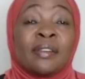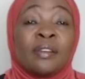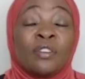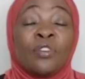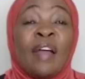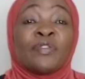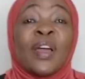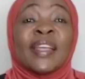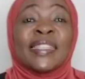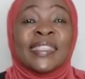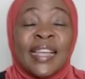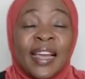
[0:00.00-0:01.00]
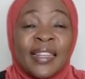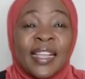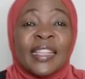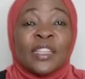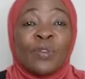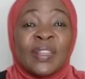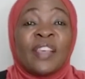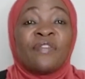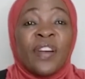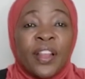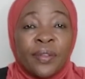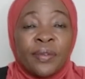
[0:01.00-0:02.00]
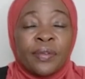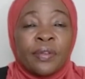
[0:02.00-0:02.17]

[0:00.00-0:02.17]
You have to understand that that's what they value.